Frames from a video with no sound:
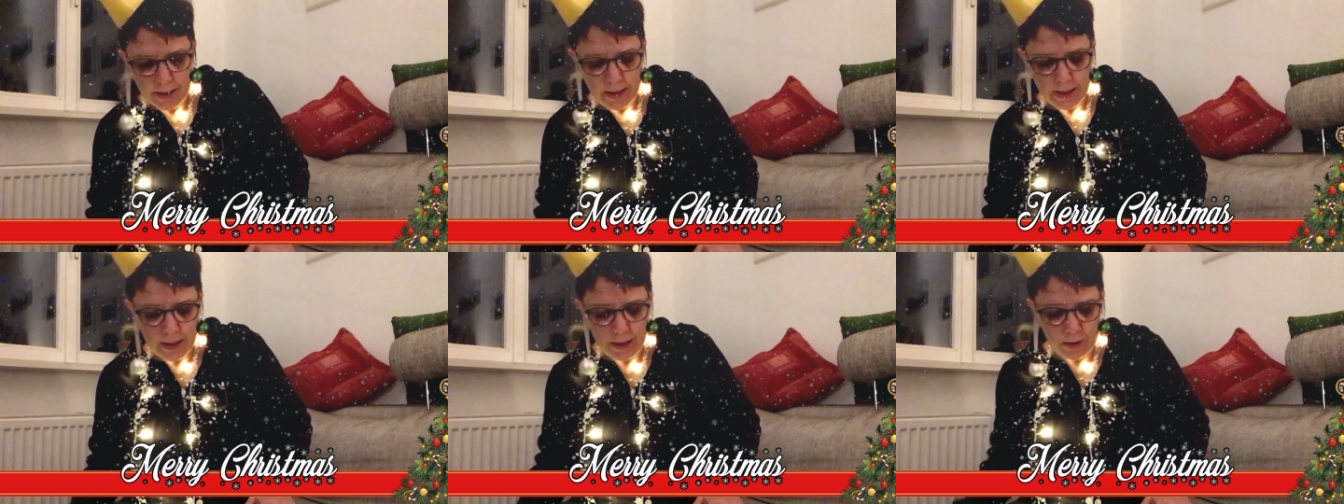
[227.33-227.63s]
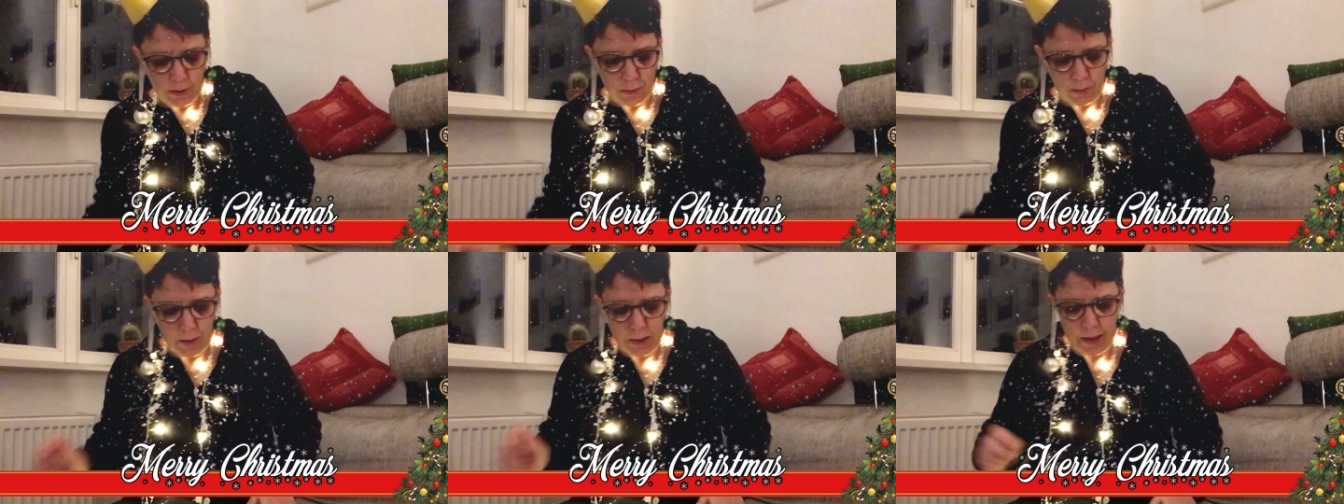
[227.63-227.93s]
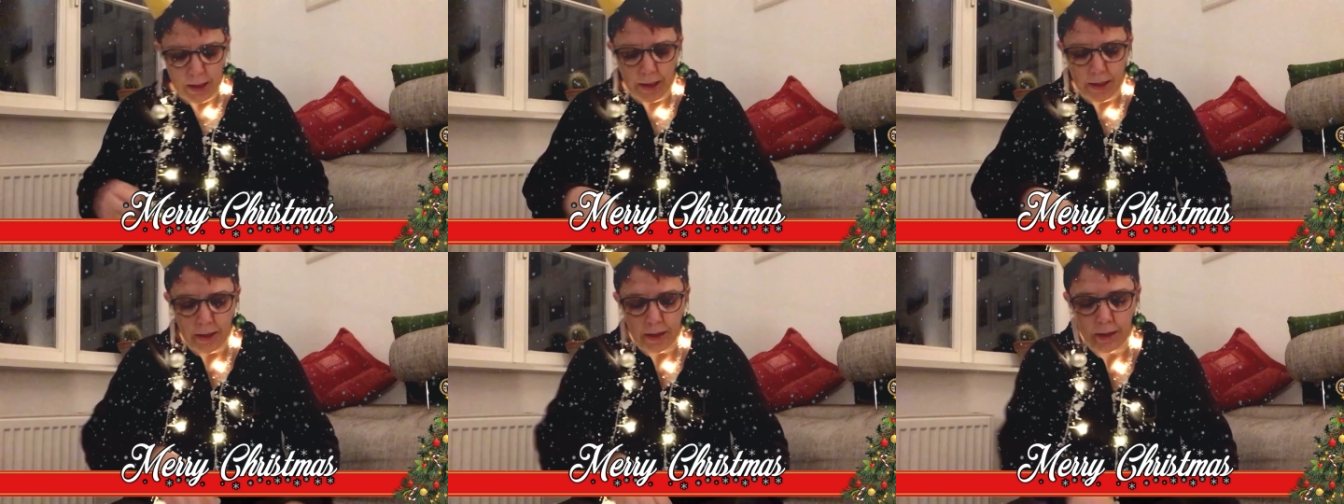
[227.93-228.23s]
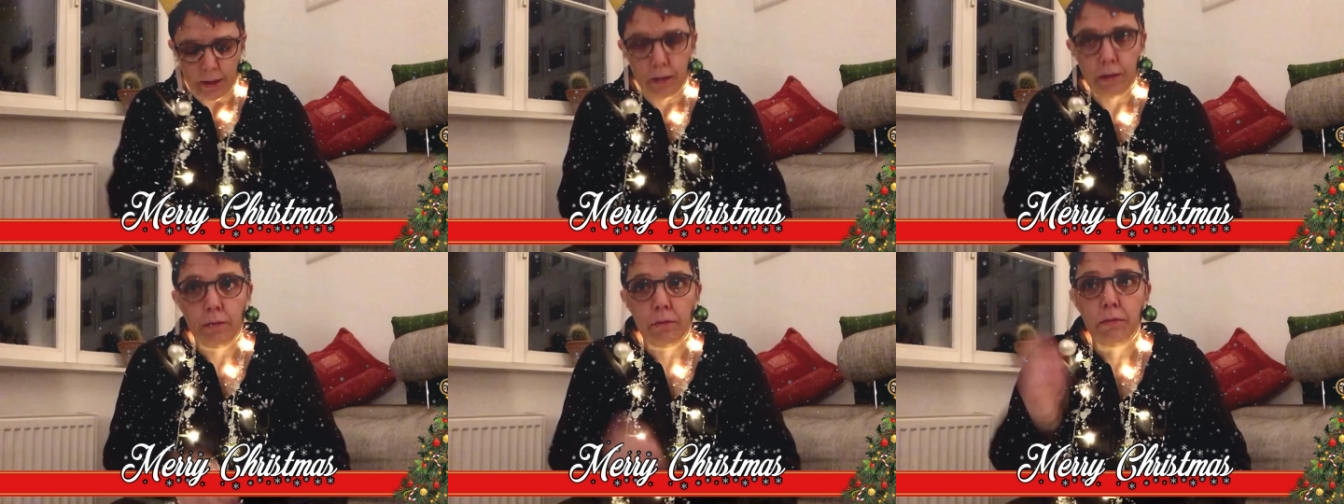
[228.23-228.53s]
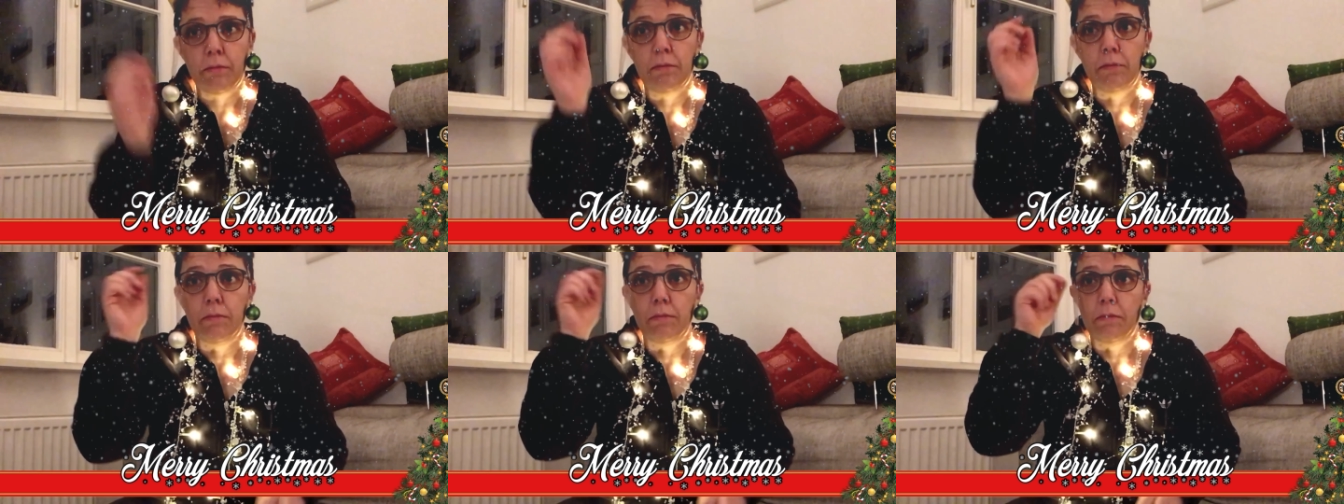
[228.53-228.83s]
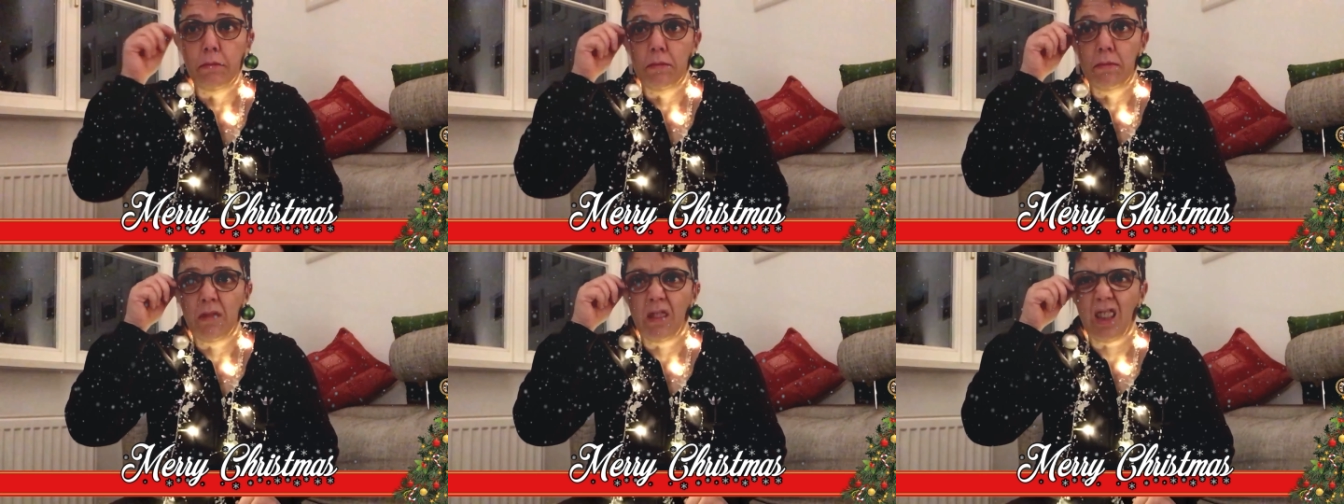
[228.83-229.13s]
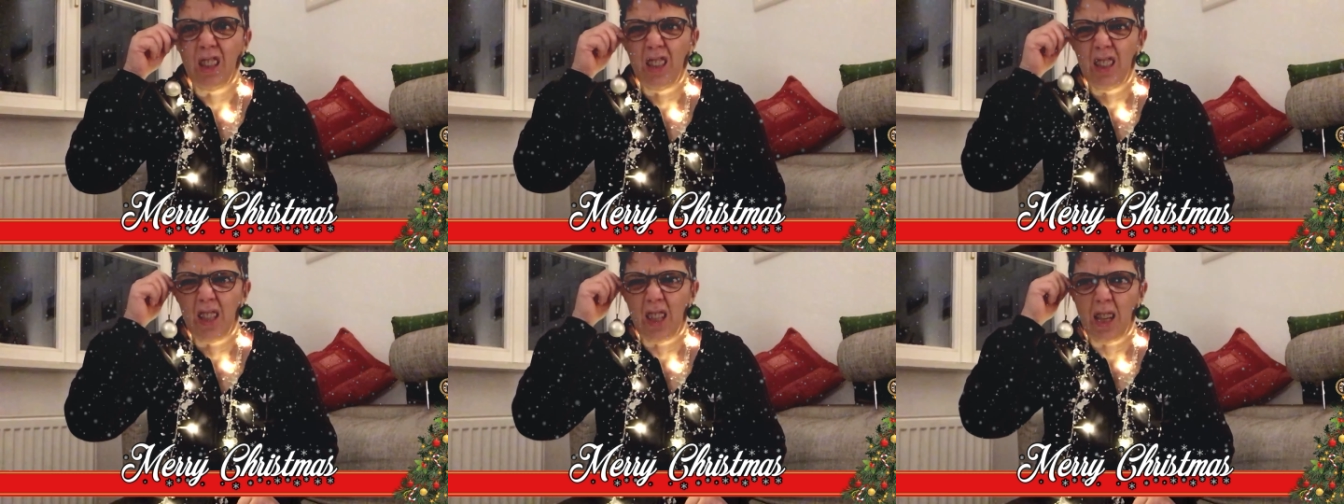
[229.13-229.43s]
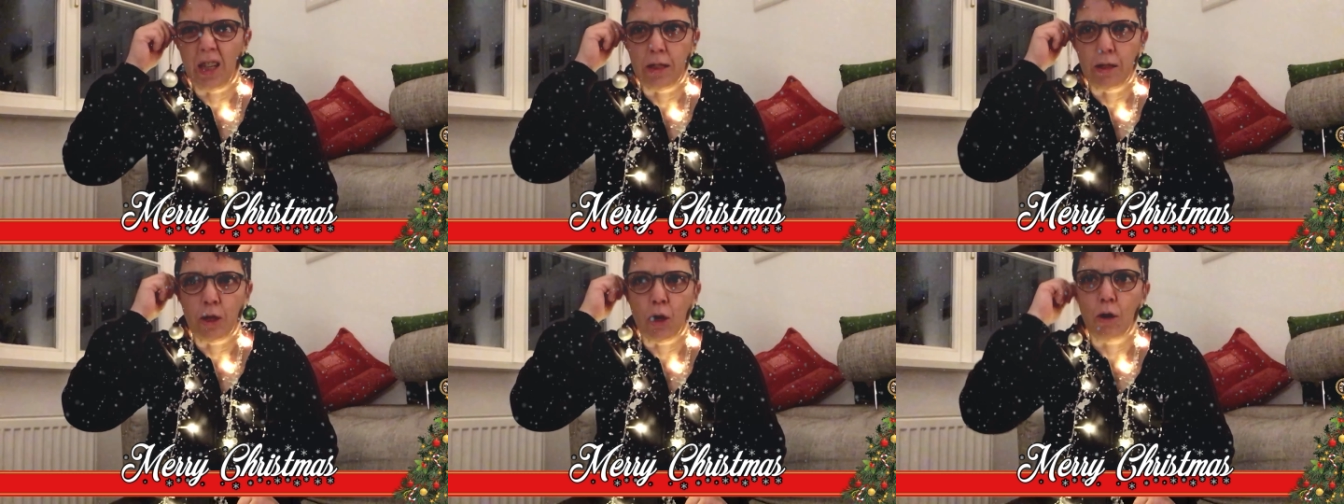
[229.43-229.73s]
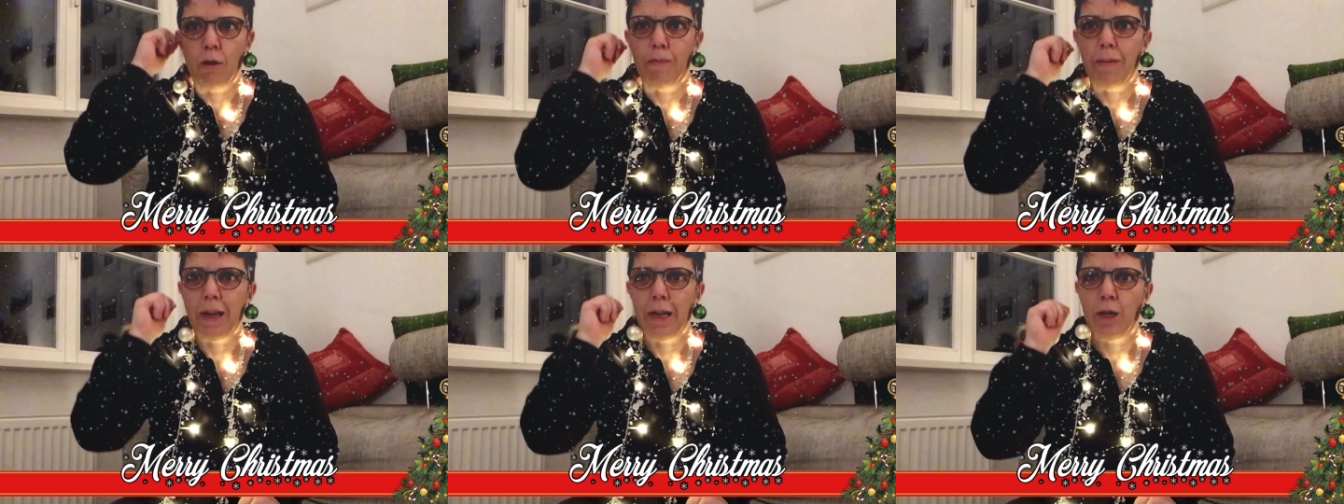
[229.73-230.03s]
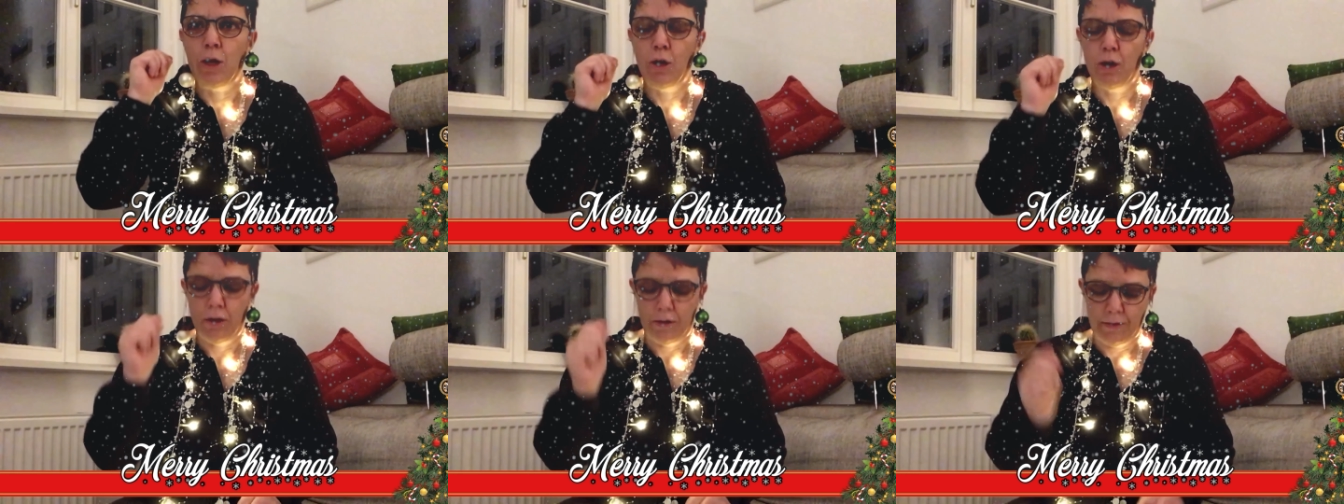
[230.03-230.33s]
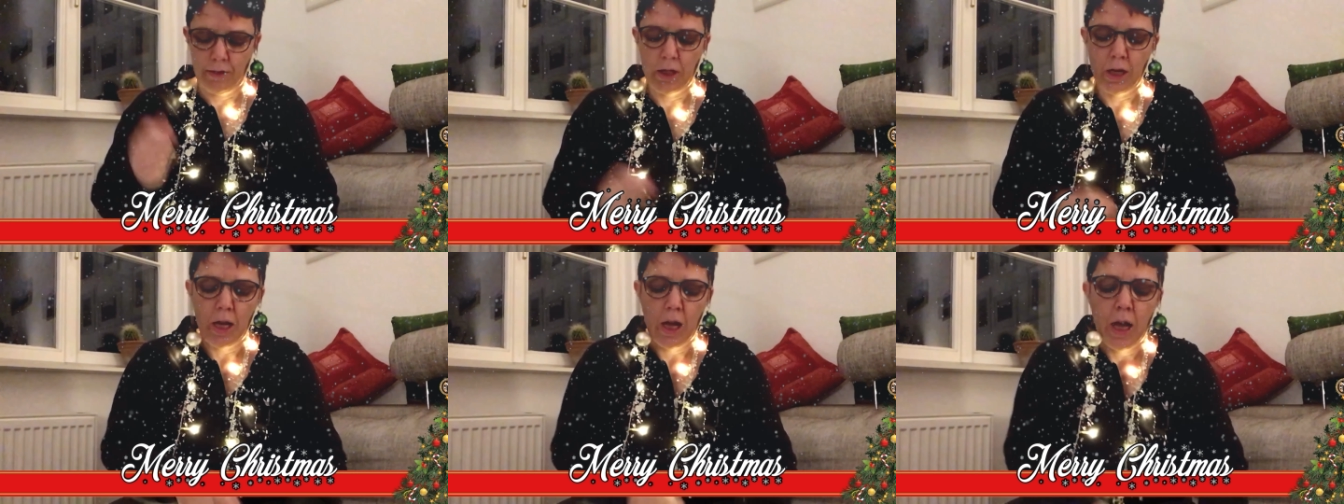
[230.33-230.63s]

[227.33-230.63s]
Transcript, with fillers: it with, these things go on my nerves.